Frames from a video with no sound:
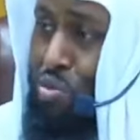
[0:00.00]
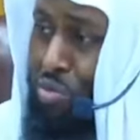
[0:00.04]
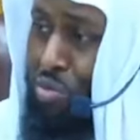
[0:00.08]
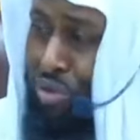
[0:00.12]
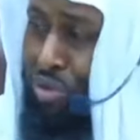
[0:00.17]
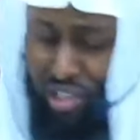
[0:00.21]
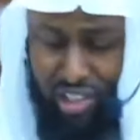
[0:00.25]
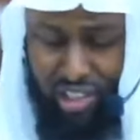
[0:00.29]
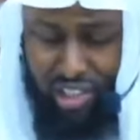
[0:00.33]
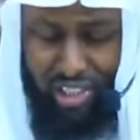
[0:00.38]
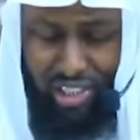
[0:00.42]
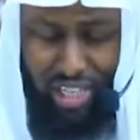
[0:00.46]

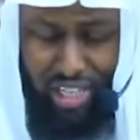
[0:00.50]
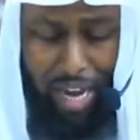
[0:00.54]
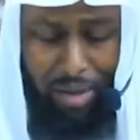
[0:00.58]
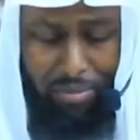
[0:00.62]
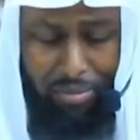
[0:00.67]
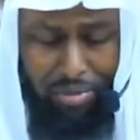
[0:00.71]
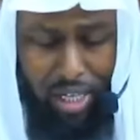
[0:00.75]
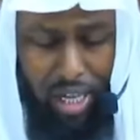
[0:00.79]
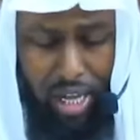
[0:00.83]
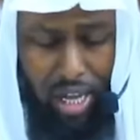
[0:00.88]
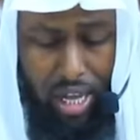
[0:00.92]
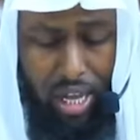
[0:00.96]
numerous
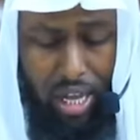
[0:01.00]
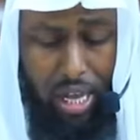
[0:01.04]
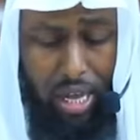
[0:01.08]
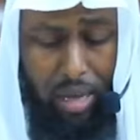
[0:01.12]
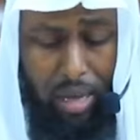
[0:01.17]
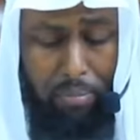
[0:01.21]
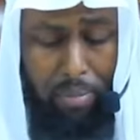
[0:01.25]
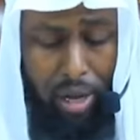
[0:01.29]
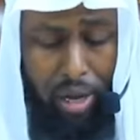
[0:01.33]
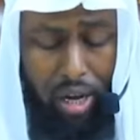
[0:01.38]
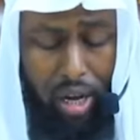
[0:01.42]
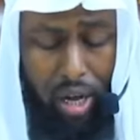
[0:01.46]
times.
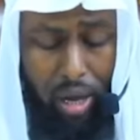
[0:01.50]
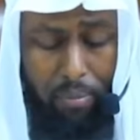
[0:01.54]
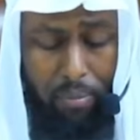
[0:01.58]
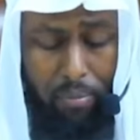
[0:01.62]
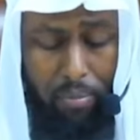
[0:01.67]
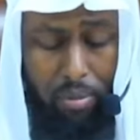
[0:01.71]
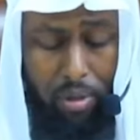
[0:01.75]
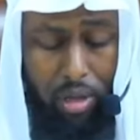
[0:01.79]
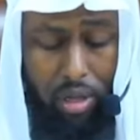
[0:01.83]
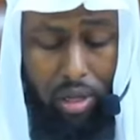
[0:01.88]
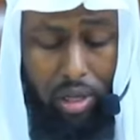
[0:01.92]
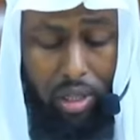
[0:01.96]
But
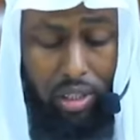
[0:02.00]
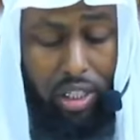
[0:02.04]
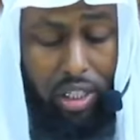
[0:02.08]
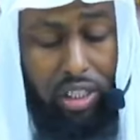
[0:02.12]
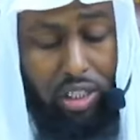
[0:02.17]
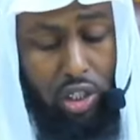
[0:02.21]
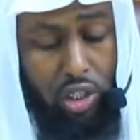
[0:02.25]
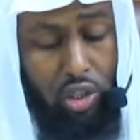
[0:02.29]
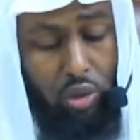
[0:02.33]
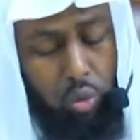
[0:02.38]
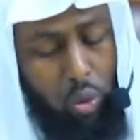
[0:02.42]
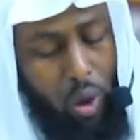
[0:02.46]
um,
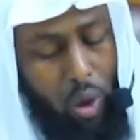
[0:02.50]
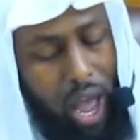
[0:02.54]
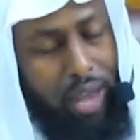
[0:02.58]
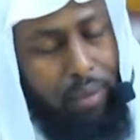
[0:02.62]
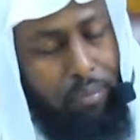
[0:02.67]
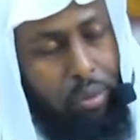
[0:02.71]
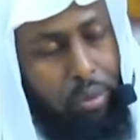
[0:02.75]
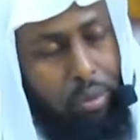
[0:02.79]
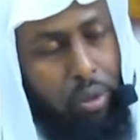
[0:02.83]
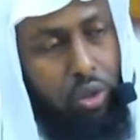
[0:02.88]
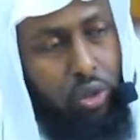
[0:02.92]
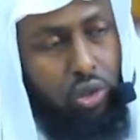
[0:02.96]
this is
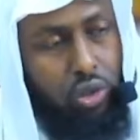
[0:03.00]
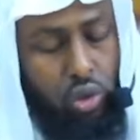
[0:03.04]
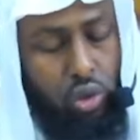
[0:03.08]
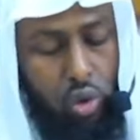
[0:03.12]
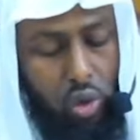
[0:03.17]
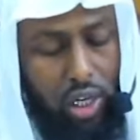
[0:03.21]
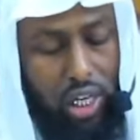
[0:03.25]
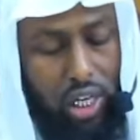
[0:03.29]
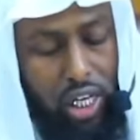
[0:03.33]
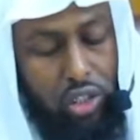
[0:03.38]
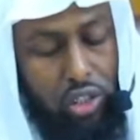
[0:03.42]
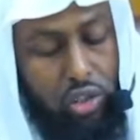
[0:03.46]
why, because
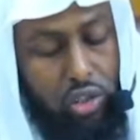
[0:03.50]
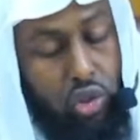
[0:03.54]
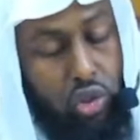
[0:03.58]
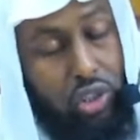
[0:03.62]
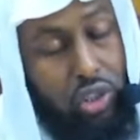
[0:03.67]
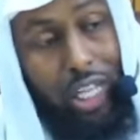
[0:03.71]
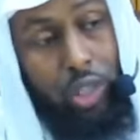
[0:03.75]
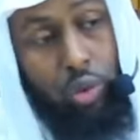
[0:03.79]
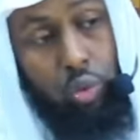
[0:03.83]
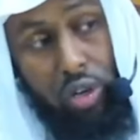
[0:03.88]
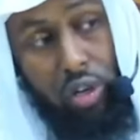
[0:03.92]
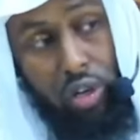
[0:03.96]
look, it's,
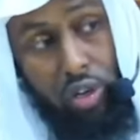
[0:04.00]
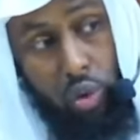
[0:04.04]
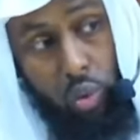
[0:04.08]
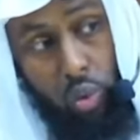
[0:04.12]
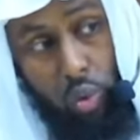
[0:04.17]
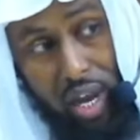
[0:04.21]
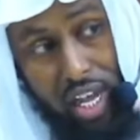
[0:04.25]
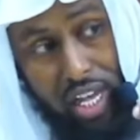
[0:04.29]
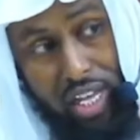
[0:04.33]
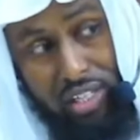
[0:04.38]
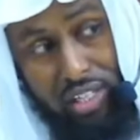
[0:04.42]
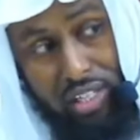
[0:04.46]
that's one of the
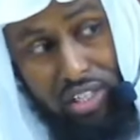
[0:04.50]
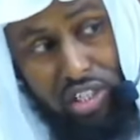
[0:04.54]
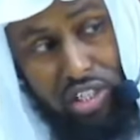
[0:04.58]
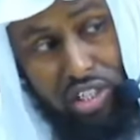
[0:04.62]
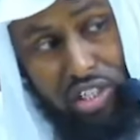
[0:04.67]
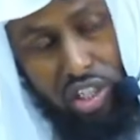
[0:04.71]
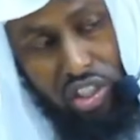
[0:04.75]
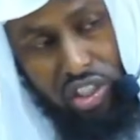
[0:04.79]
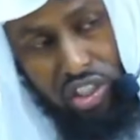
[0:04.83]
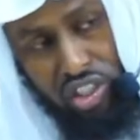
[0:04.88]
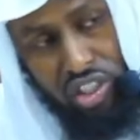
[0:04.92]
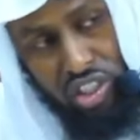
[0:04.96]
ways
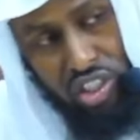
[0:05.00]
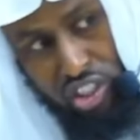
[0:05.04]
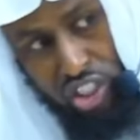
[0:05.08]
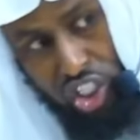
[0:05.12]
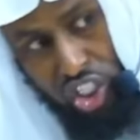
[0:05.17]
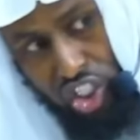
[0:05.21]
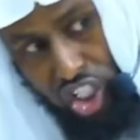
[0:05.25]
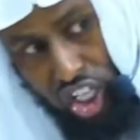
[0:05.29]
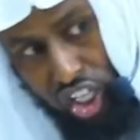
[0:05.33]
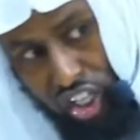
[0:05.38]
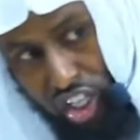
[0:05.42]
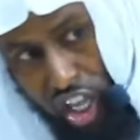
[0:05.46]
the
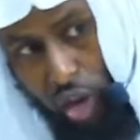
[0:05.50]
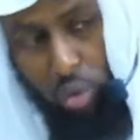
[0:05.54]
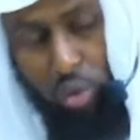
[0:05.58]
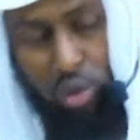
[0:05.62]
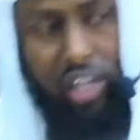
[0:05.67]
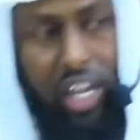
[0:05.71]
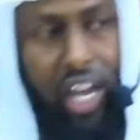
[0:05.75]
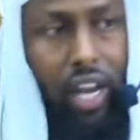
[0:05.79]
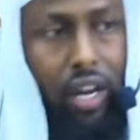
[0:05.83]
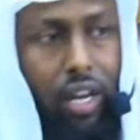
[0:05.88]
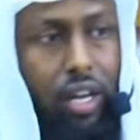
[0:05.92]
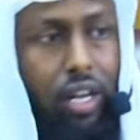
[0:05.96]
shaitan
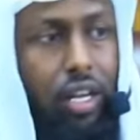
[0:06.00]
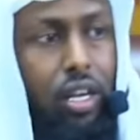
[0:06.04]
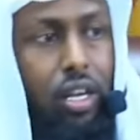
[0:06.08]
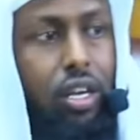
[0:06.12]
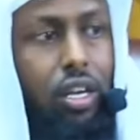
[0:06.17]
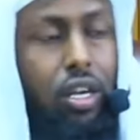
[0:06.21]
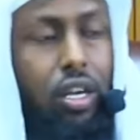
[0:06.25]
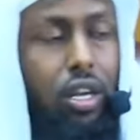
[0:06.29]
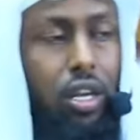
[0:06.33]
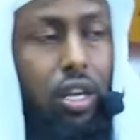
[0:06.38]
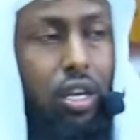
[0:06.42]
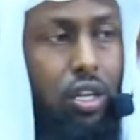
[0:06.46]
would get
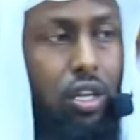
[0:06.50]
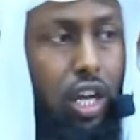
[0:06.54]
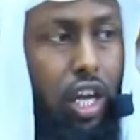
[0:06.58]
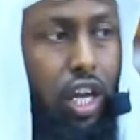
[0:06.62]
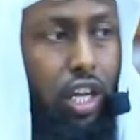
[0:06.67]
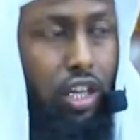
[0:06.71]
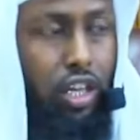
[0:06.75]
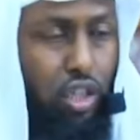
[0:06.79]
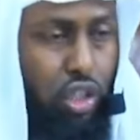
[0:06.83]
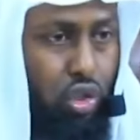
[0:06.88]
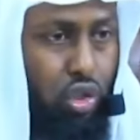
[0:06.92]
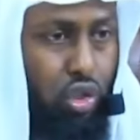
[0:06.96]

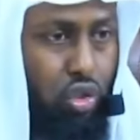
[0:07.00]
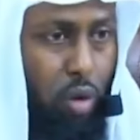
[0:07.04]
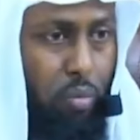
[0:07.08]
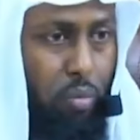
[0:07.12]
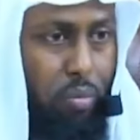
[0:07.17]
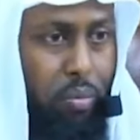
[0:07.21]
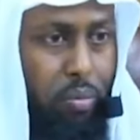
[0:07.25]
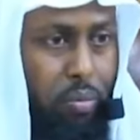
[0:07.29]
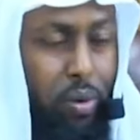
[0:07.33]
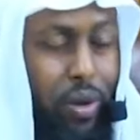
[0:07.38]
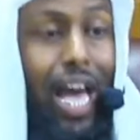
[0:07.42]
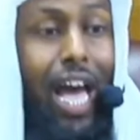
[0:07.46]
and destroy
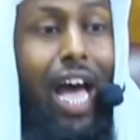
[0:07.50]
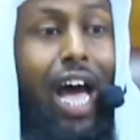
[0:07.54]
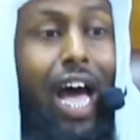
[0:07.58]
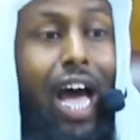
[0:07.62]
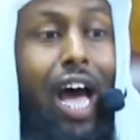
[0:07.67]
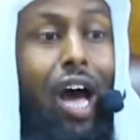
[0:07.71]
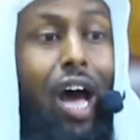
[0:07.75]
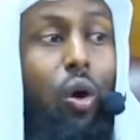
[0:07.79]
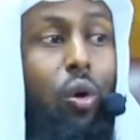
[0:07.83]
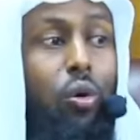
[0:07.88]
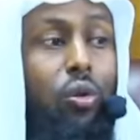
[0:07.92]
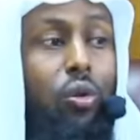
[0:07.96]
people.
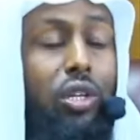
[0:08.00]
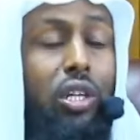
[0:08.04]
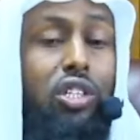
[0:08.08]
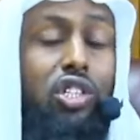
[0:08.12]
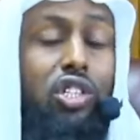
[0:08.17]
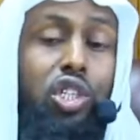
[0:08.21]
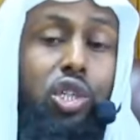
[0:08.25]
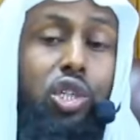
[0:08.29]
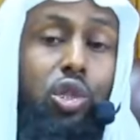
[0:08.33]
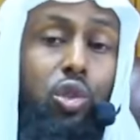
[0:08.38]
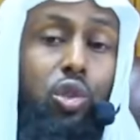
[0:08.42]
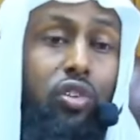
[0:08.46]
Now, the
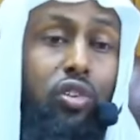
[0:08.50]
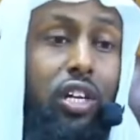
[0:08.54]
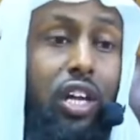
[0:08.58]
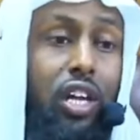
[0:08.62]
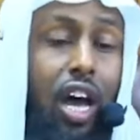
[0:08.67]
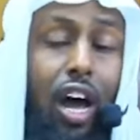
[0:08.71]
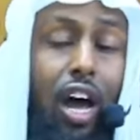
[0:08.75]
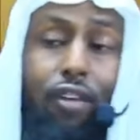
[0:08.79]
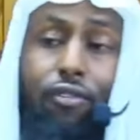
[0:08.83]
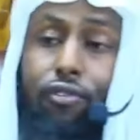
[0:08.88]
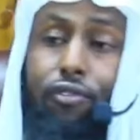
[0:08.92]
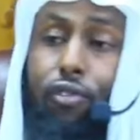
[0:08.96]
children
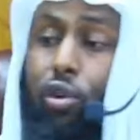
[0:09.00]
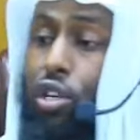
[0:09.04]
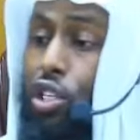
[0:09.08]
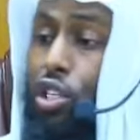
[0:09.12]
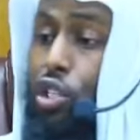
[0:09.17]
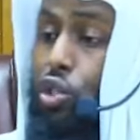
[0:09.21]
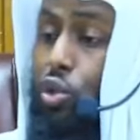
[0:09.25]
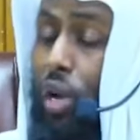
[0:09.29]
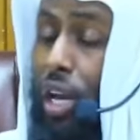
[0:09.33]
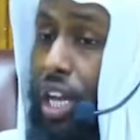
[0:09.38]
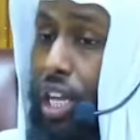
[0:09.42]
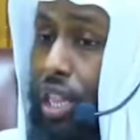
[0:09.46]
are falling
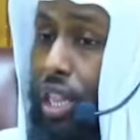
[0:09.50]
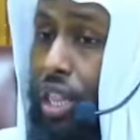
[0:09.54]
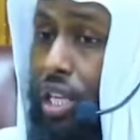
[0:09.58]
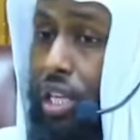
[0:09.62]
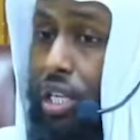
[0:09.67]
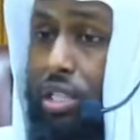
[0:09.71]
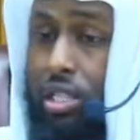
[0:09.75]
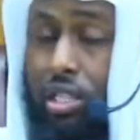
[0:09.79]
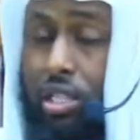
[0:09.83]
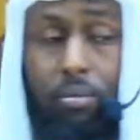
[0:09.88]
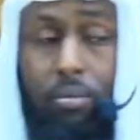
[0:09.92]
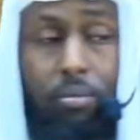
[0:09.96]
into
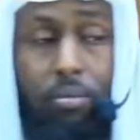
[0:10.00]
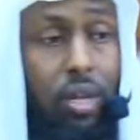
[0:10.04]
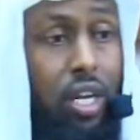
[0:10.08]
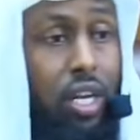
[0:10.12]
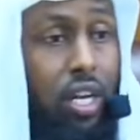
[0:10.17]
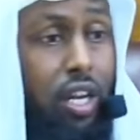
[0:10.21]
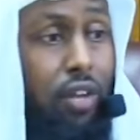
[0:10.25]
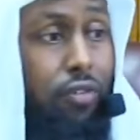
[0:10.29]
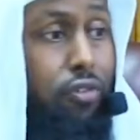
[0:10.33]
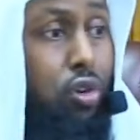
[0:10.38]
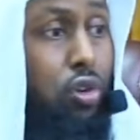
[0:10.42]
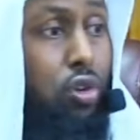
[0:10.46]
atheism,
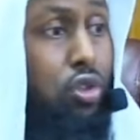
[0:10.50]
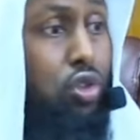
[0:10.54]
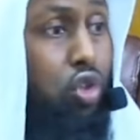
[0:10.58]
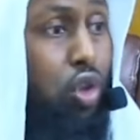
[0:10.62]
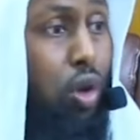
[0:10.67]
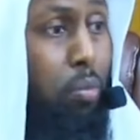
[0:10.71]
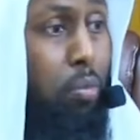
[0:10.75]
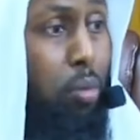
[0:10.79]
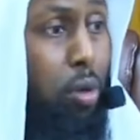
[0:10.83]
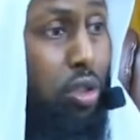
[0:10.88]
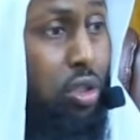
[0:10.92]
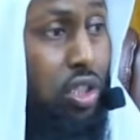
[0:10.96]
they're falling
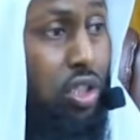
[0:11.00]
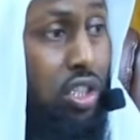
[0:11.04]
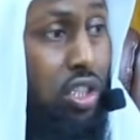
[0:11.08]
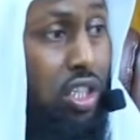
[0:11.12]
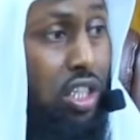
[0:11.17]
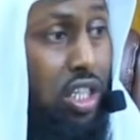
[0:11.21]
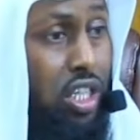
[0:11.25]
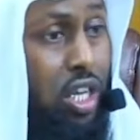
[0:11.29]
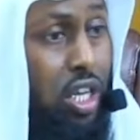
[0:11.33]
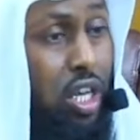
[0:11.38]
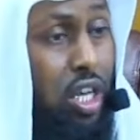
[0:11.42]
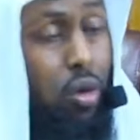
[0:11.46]
into
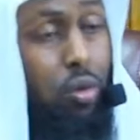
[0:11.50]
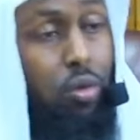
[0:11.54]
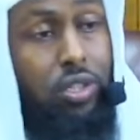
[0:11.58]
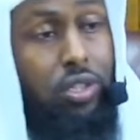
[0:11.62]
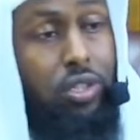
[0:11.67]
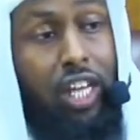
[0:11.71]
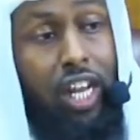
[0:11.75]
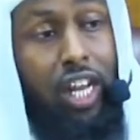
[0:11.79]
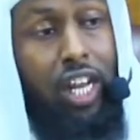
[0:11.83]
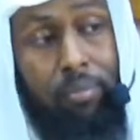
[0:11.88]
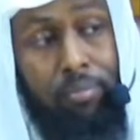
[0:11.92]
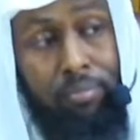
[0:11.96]
apostasy. We
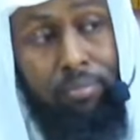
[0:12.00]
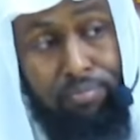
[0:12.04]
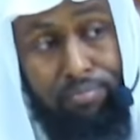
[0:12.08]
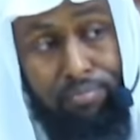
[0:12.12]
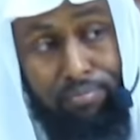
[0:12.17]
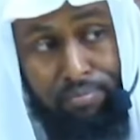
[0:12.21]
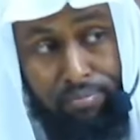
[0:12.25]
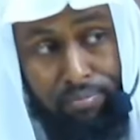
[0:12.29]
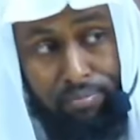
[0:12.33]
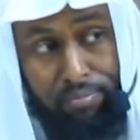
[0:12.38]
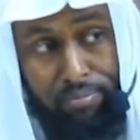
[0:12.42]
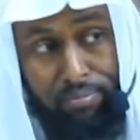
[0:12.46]
tell them,
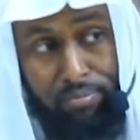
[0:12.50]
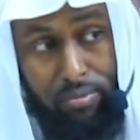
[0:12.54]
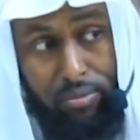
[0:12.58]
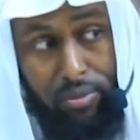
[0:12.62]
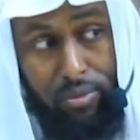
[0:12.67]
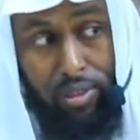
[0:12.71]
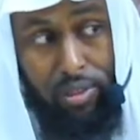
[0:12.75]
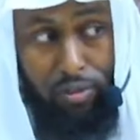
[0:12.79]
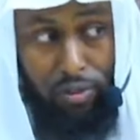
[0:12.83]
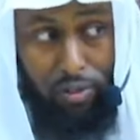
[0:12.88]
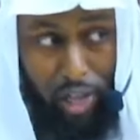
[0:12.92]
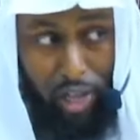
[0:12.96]

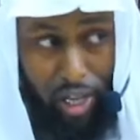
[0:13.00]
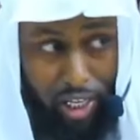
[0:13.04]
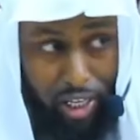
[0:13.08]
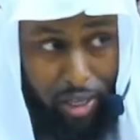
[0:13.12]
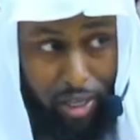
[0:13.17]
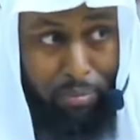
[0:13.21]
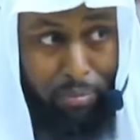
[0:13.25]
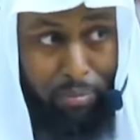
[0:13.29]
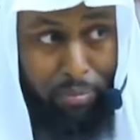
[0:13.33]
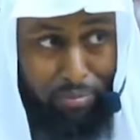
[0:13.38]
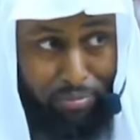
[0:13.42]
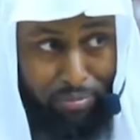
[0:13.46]

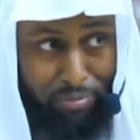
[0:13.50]
Tayyib,